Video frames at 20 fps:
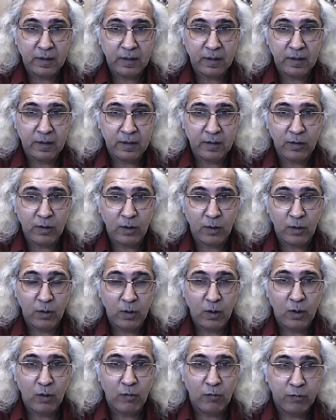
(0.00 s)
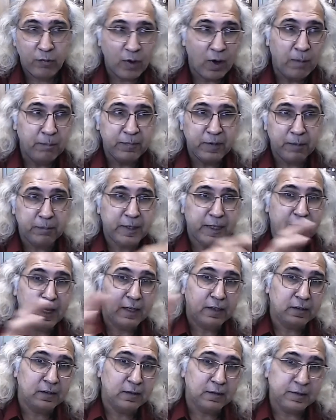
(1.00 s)
you know, from the
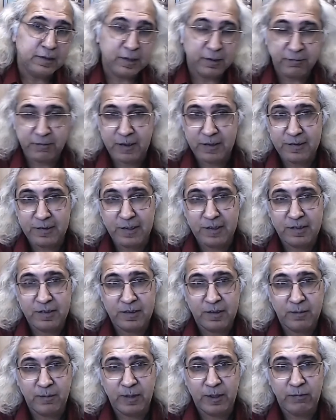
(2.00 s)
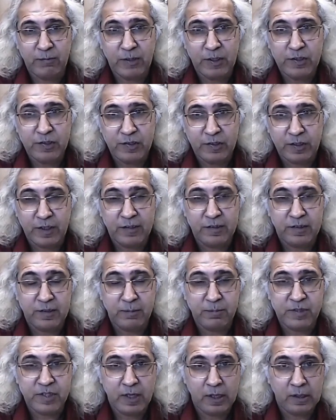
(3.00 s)
manacles of the system in which their
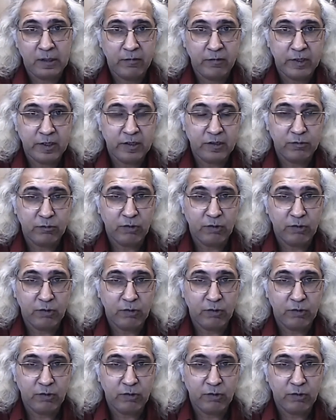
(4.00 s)
subjectivities were